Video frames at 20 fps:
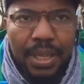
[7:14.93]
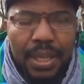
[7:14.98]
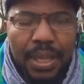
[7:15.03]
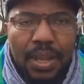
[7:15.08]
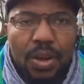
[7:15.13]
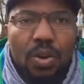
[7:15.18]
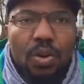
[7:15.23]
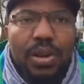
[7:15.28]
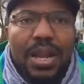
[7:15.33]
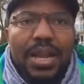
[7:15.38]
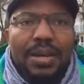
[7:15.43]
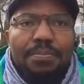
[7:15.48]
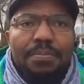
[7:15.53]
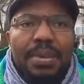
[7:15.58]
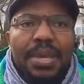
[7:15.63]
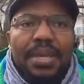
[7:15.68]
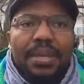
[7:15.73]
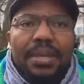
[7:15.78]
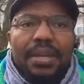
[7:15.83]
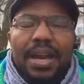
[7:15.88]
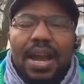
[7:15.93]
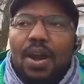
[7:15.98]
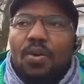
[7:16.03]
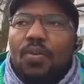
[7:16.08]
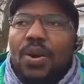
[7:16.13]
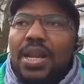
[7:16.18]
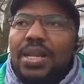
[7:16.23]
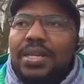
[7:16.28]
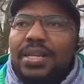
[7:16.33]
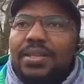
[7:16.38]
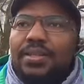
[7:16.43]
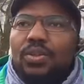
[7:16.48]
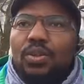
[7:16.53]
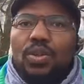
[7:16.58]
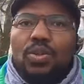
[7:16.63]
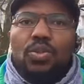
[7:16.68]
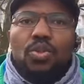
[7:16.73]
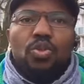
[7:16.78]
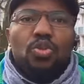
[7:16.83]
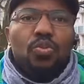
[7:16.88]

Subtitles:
Look at me. I want this Osu